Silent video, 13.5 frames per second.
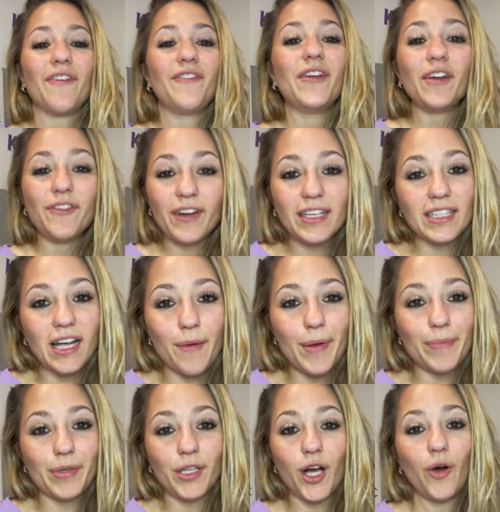feel free to comment
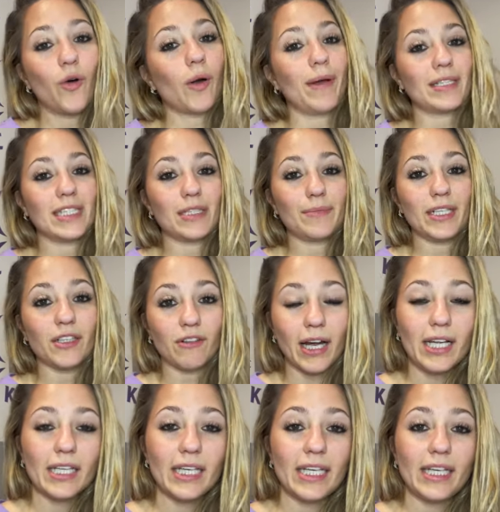below or message me
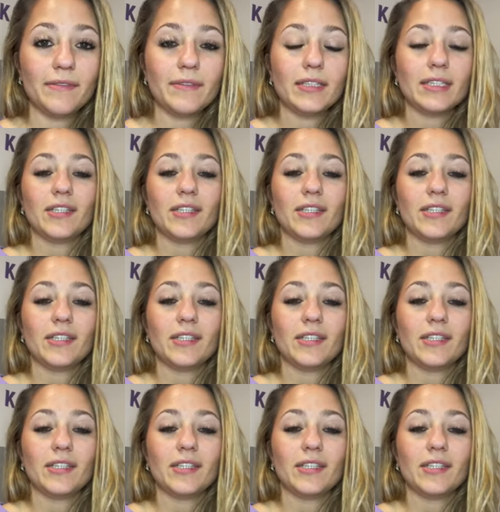directly.